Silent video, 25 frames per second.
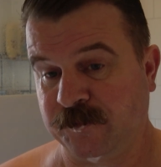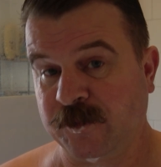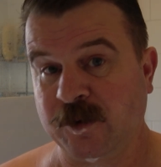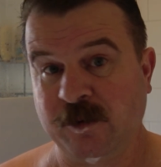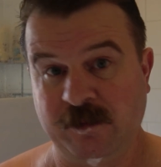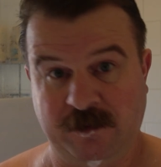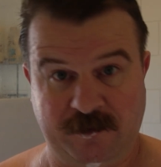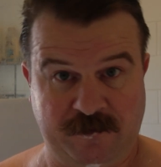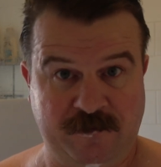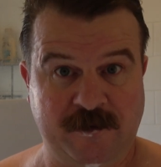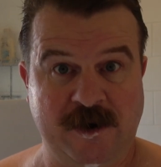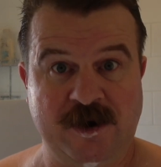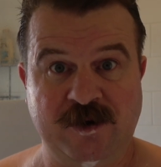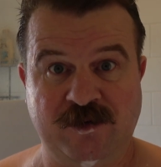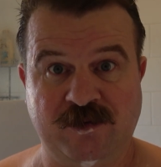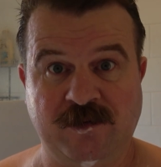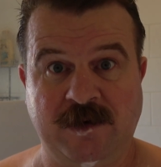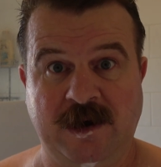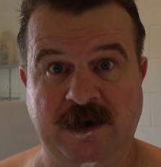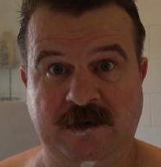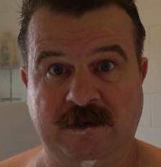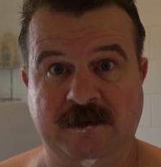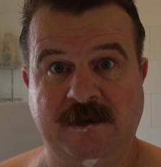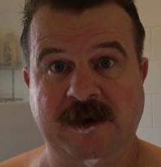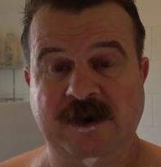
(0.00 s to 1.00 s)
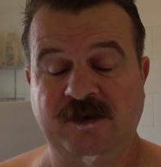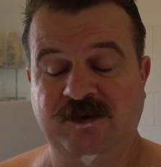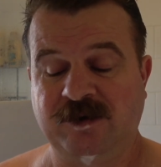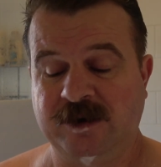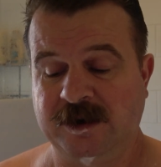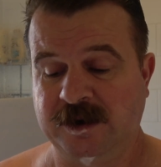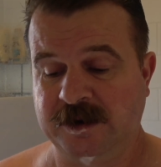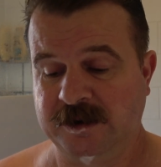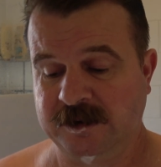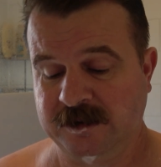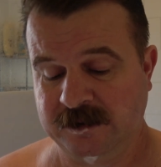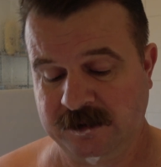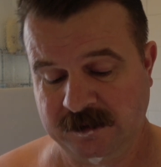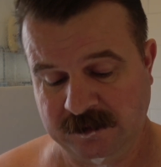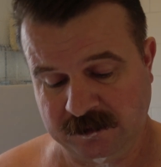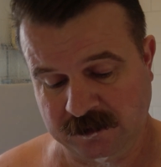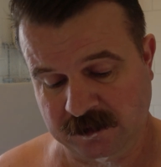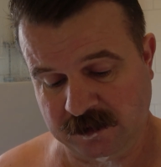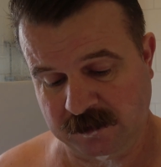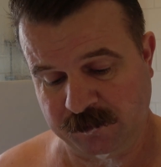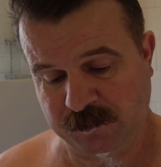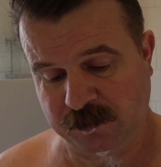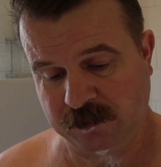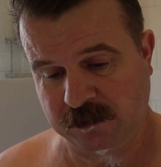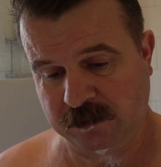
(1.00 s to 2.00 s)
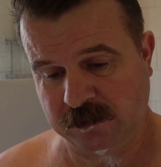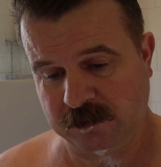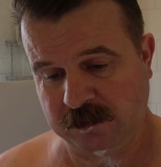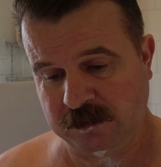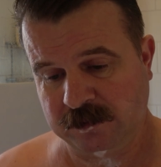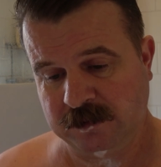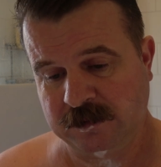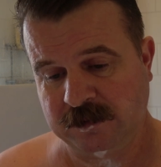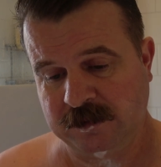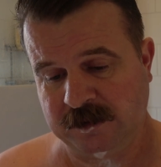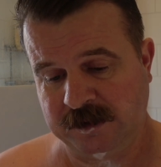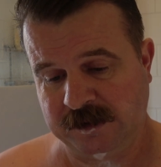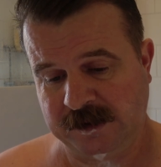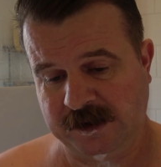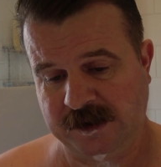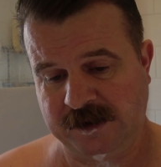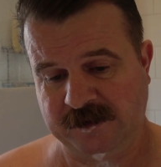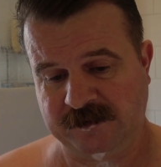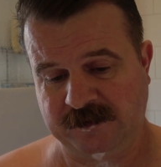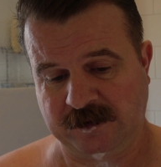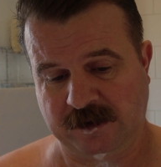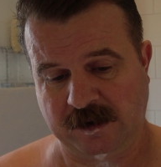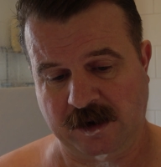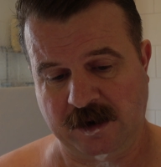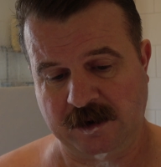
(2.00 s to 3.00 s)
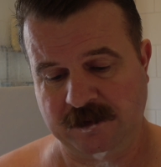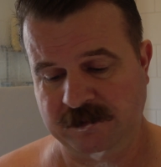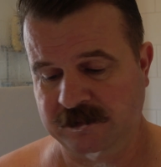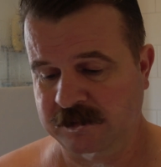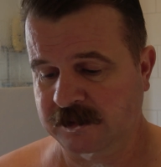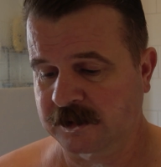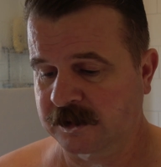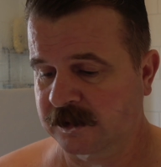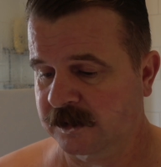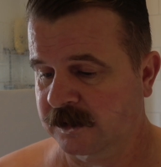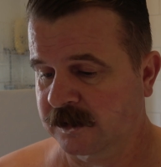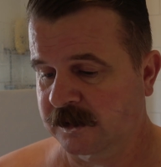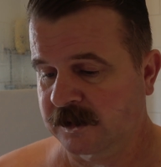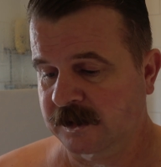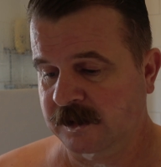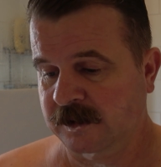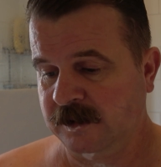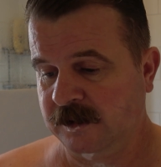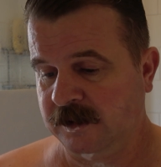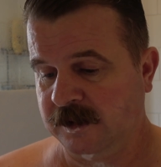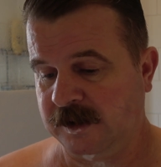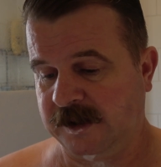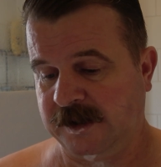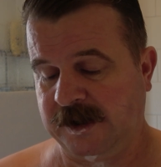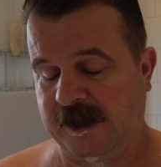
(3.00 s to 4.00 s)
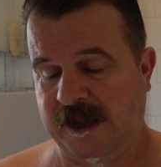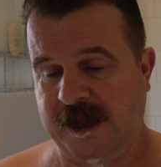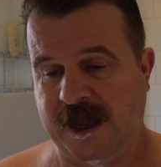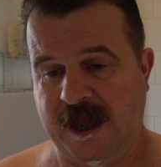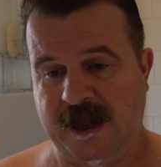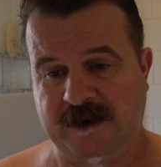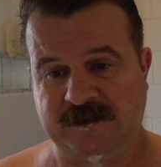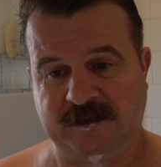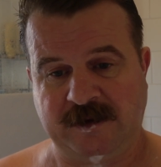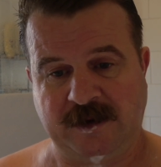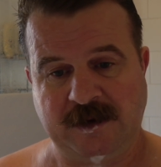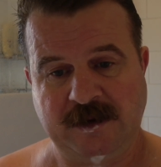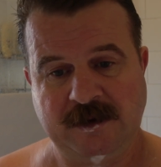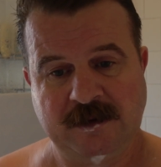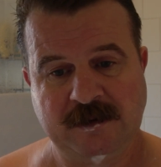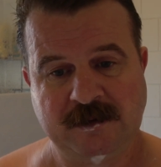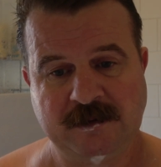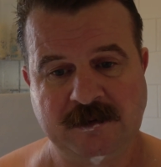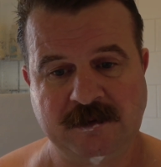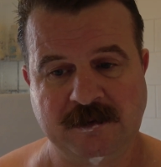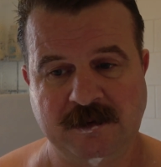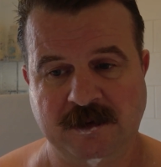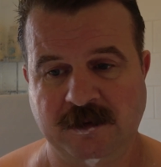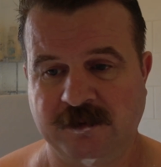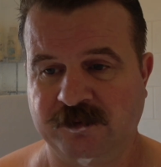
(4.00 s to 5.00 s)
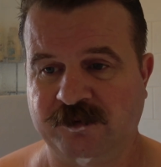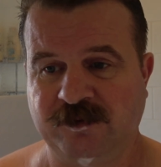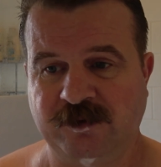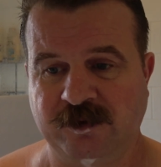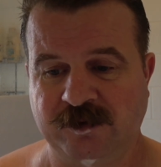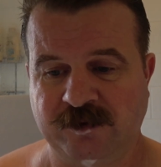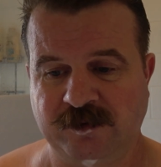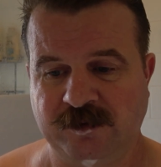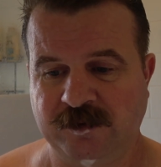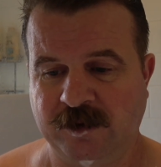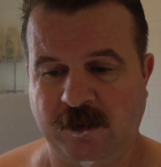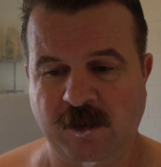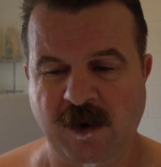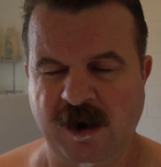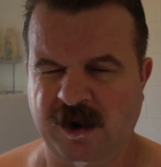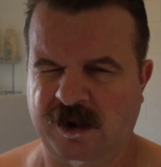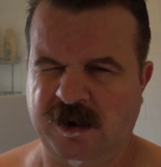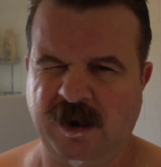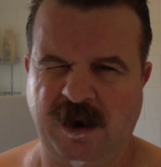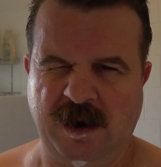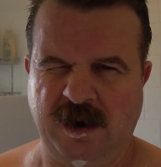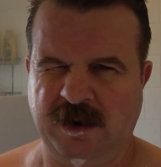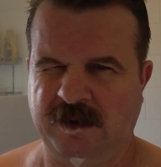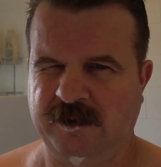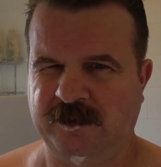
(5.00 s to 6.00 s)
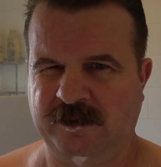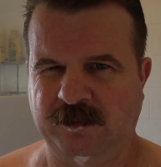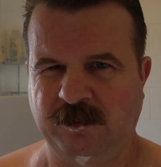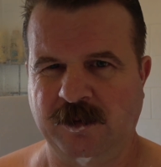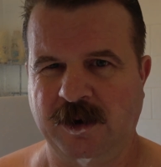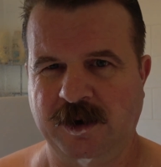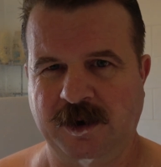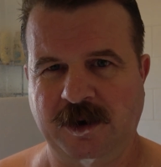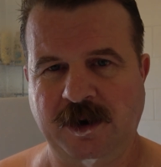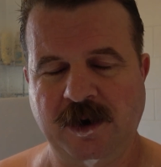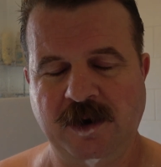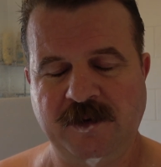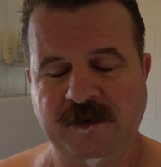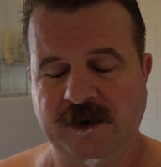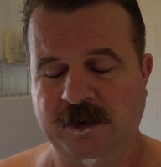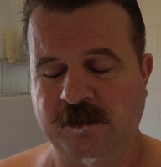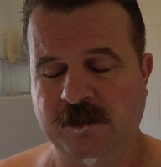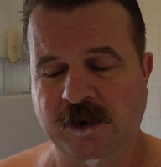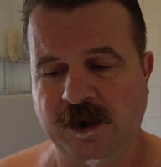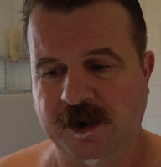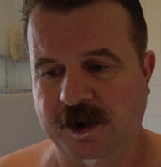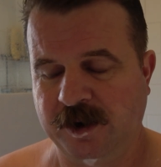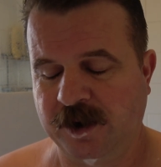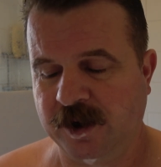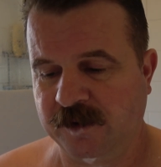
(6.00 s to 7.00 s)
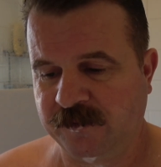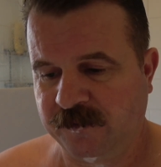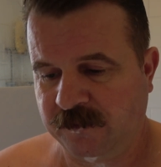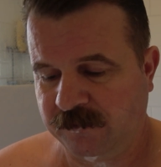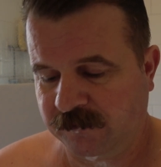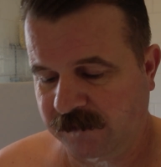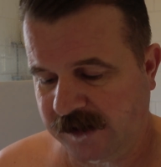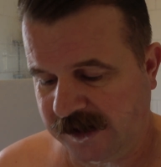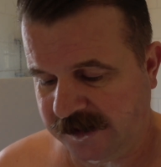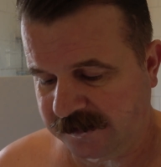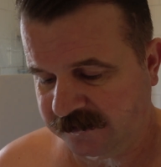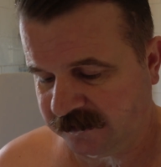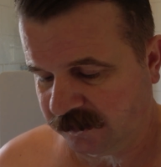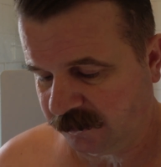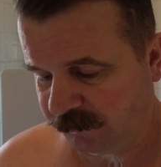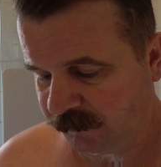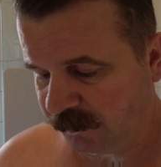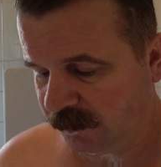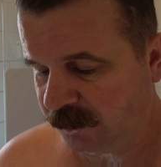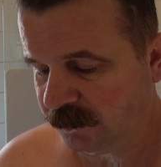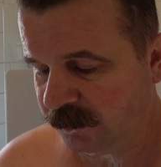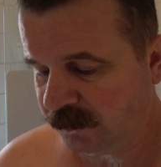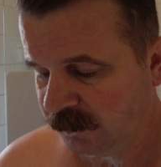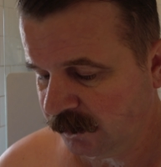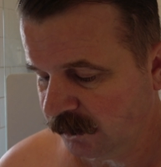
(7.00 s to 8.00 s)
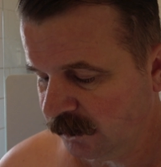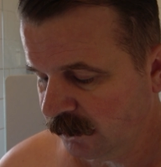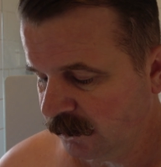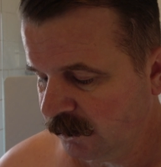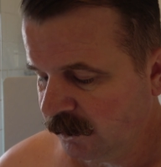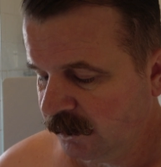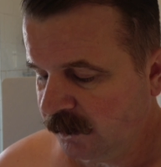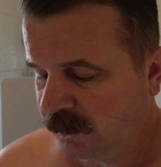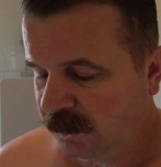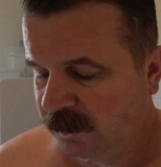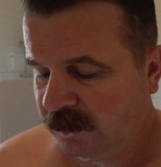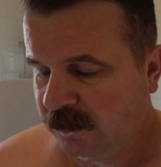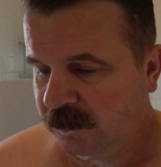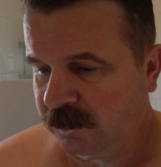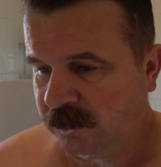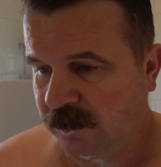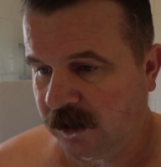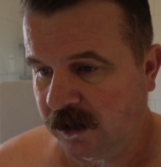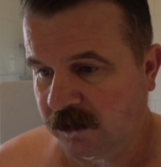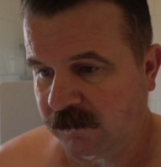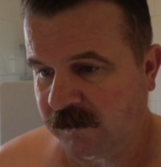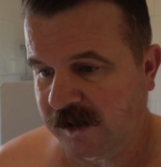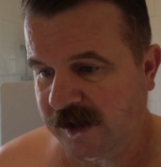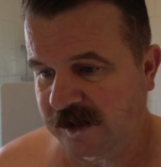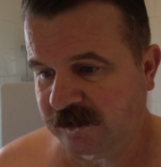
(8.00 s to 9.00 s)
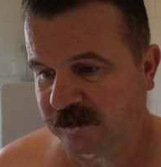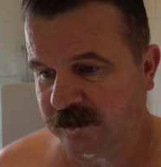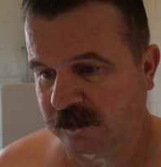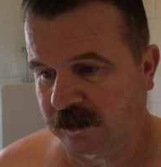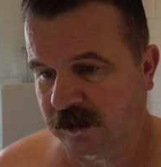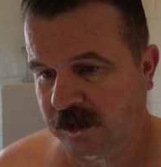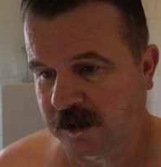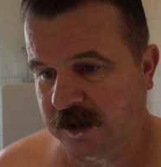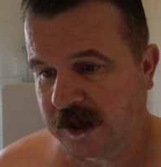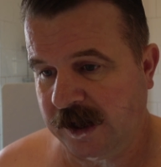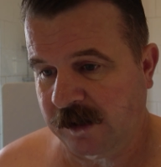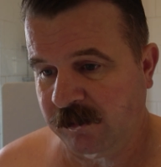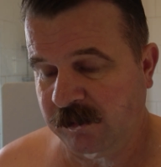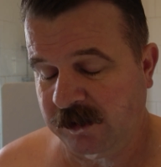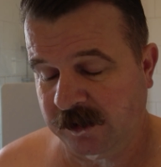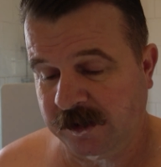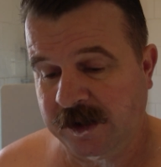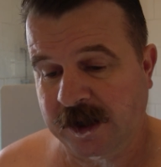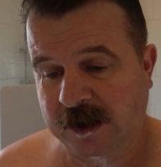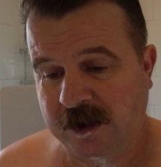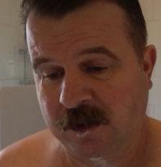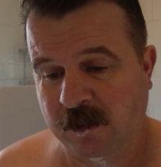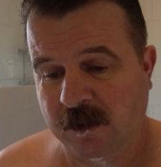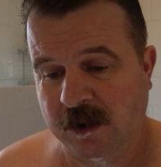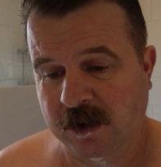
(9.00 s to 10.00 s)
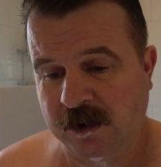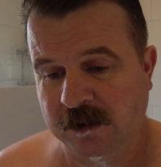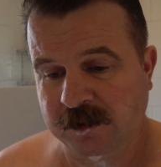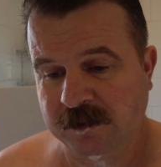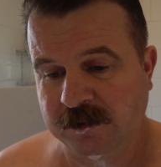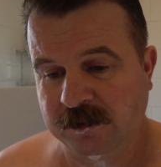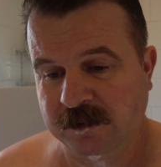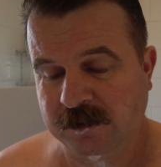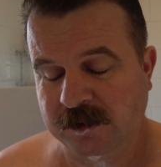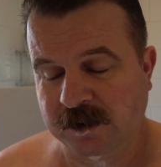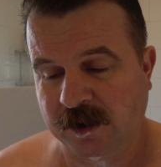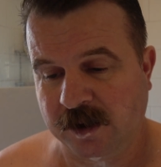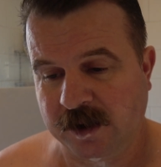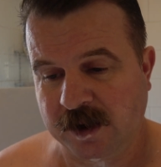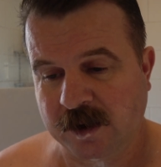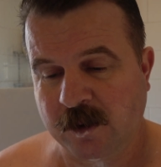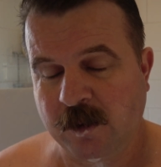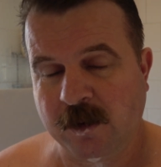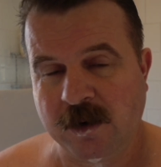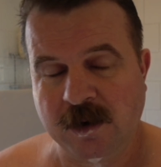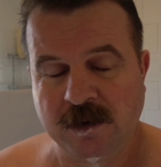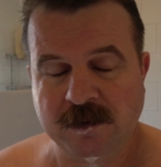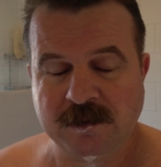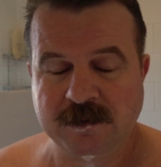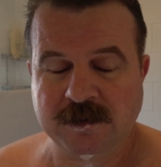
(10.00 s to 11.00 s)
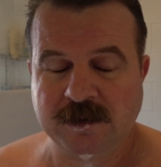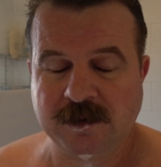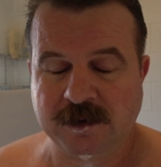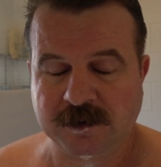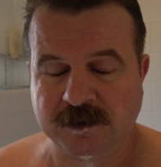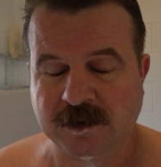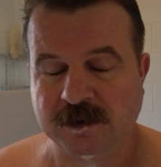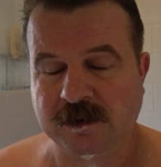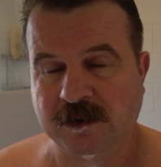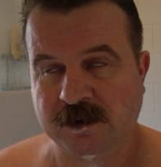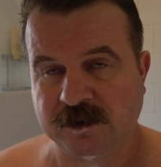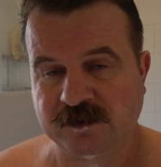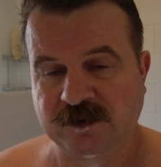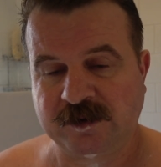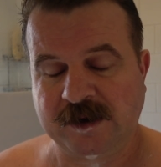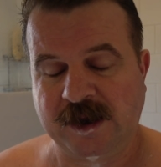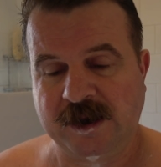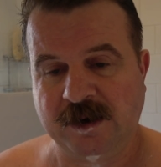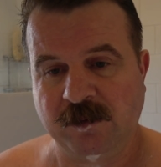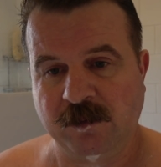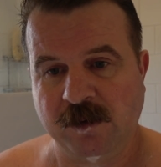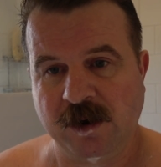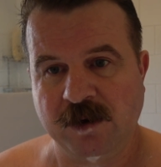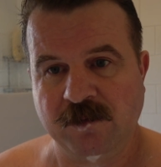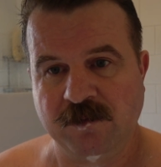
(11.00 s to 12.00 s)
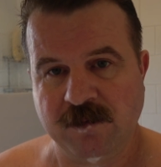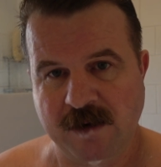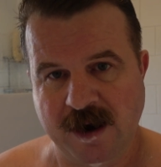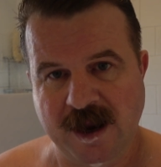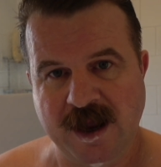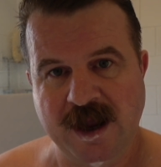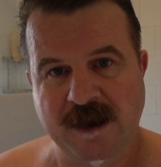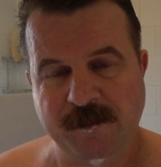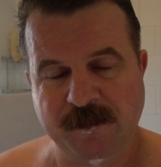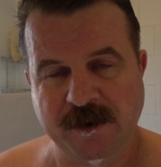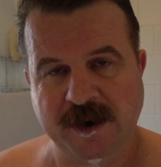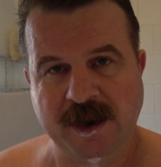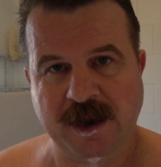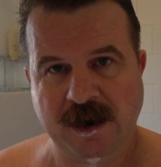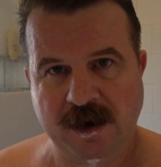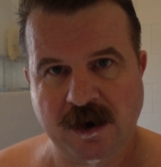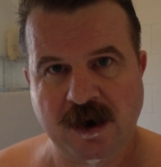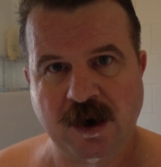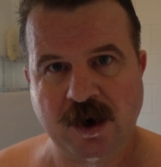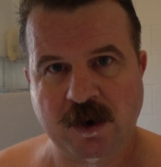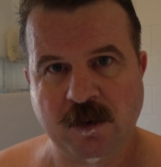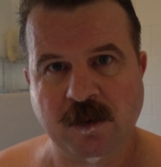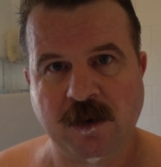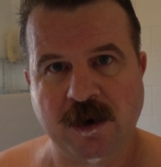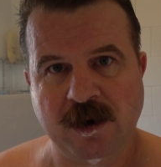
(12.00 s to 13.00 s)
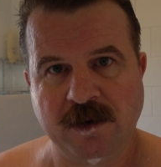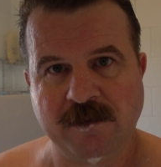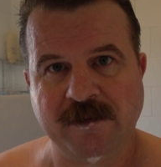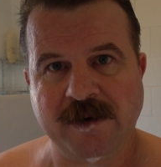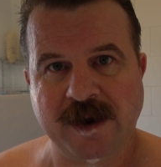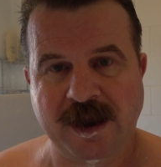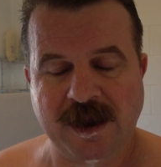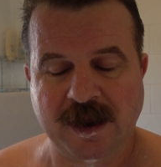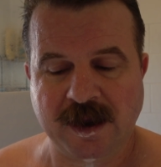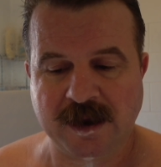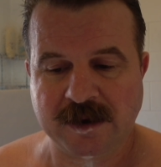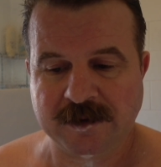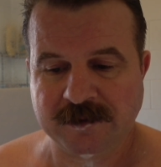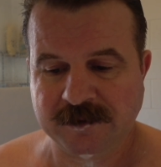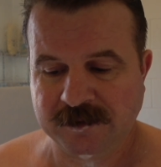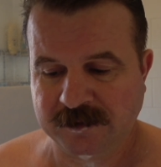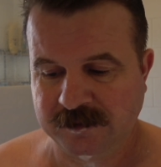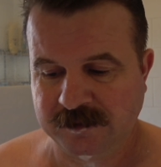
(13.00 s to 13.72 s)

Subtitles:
with a French razor actually that I bought years ago, and that ate it. I won't get it because it weren't a nothing razor, but like a razor like that, and they're quite, I don't like saying the word rare, but they are quite rare,